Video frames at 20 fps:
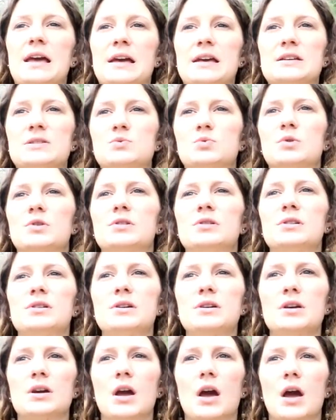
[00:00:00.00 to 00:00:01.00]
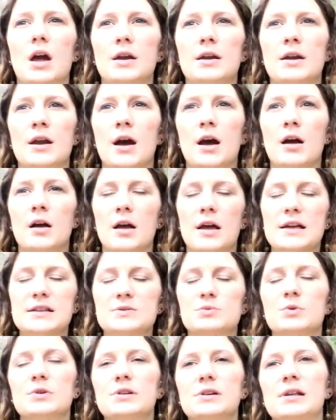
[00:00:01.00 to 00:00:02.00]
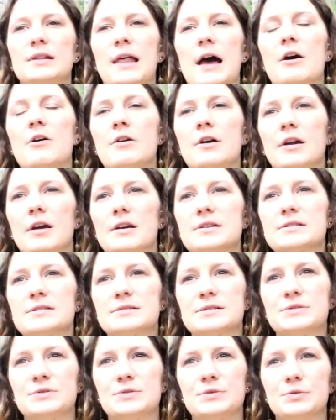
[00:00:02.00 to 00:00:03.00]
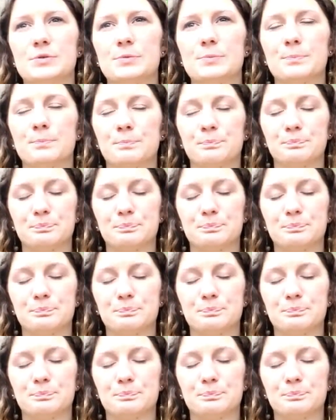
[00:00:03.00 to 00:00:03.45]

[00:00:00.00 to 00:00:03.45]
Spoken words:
is really allowing us to,